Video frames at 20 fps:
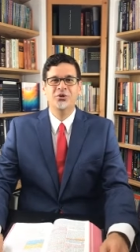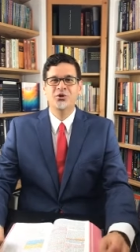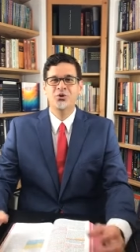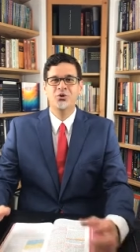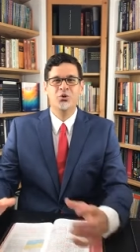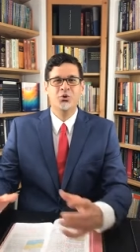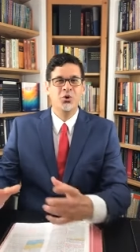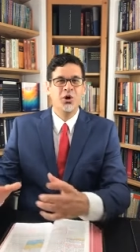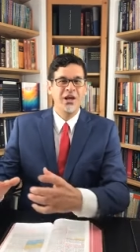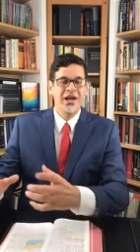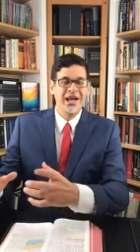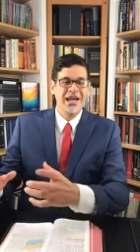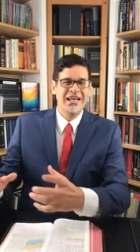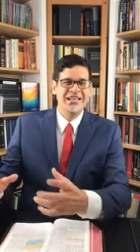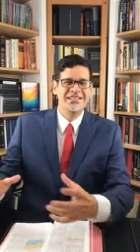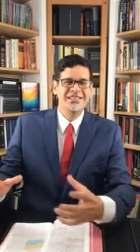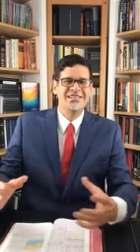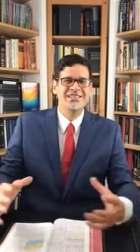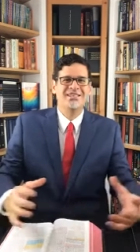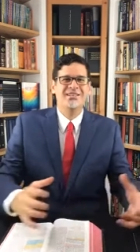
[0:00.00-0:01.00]
to
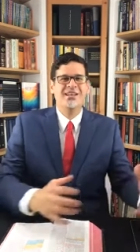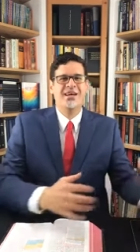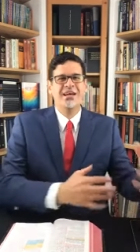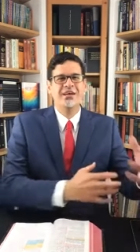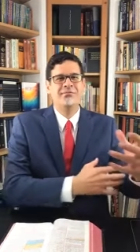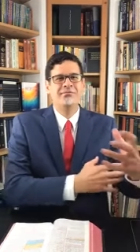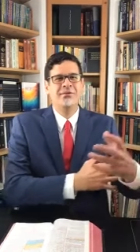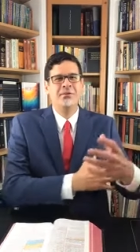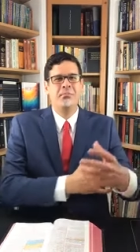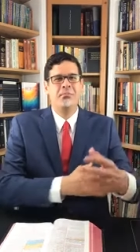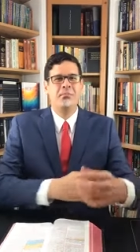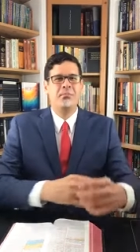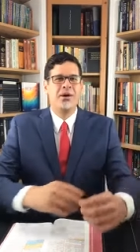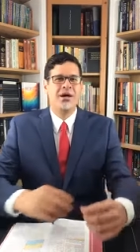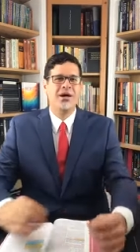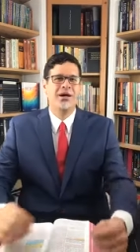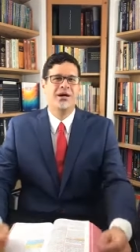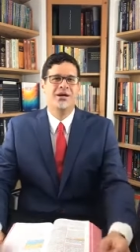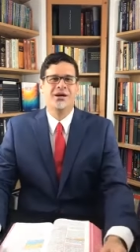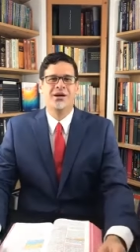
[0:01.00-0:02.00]
enslave them
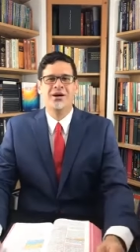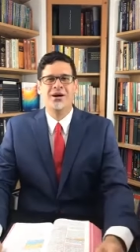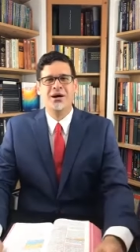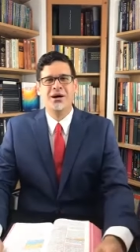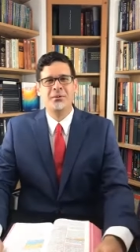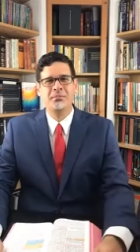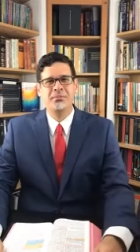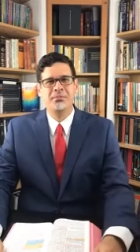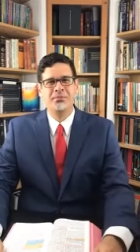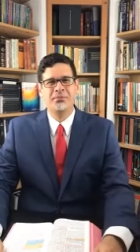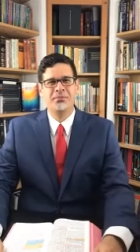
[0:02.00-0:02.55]
back up.